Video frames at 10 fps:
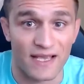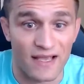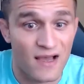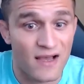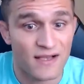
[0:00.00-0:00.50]

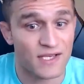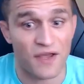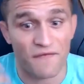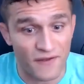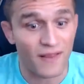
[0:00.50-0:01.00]
Like, do
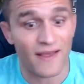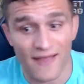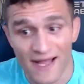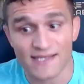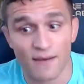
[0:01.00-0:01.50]
you feel like
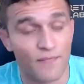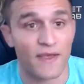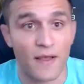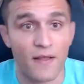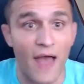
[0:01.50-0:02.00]
that's
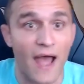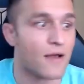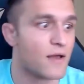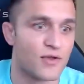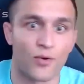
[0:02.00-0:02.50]
something that
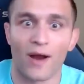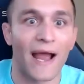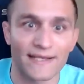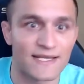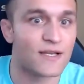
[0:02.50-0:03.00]
your
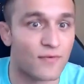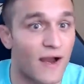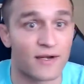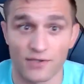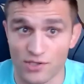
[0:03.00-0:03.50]
IT
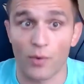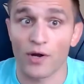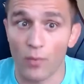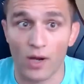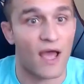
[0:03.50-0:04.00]
director is
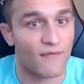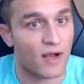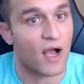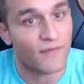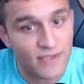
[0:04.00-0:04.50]
going to want to have a
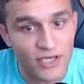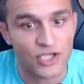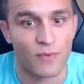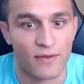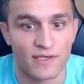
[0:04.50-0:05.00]

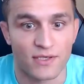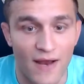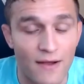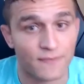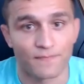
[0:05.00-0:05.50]
conversation with us
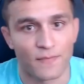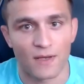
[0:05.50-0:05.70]
around?